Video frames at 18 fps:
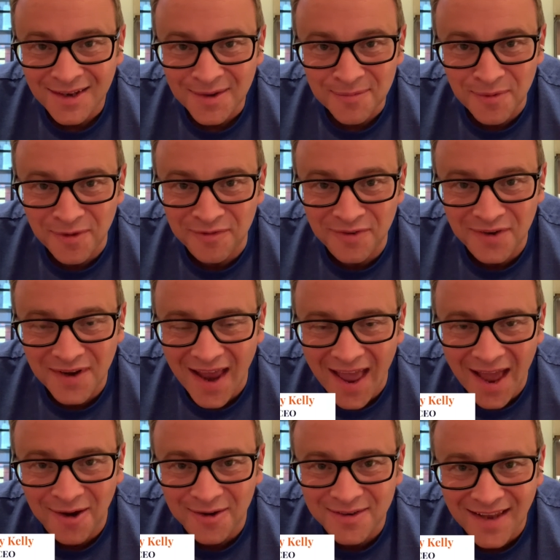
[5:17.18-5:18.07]
But for
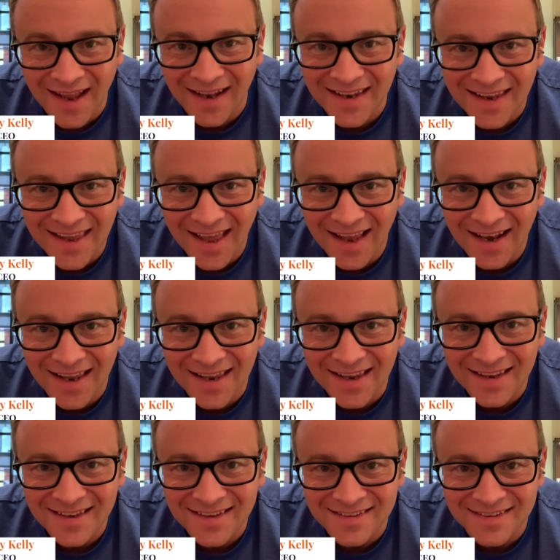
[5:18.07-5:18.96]
now, it's Andy Kelly,
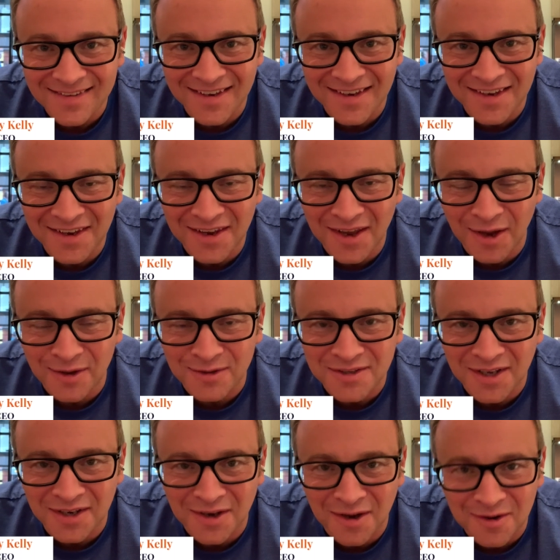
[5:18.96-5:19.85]
CEO,
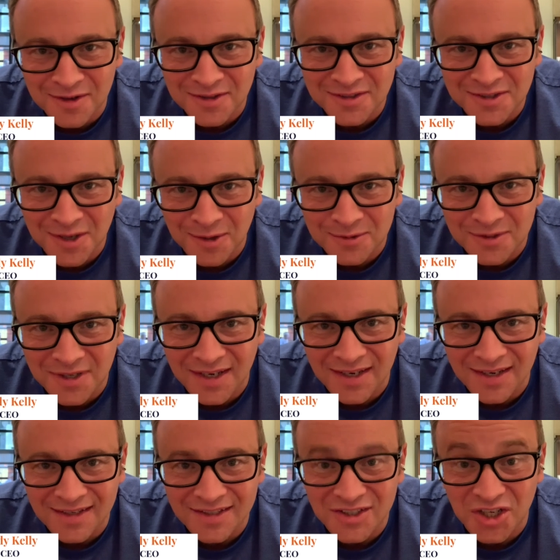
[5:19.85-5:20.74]
Sundial Consulting,
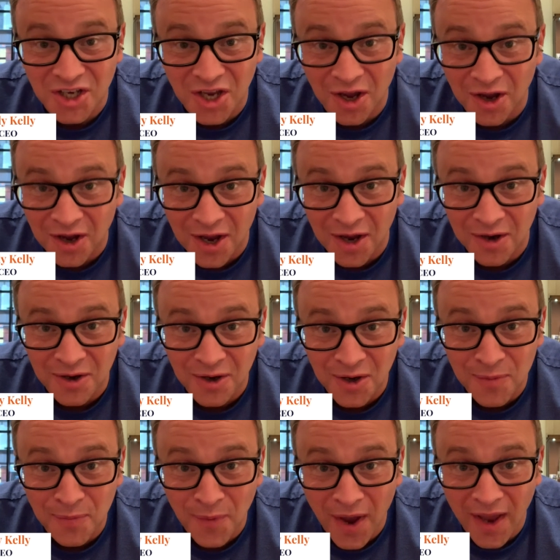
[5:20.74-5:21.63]
Chicago.
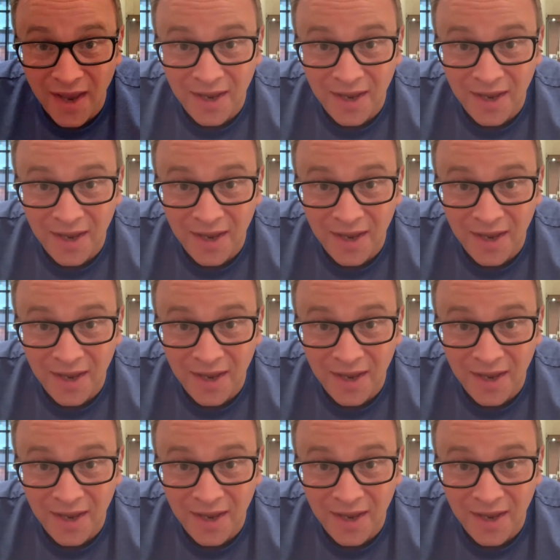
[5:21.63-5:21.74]
Goodbye.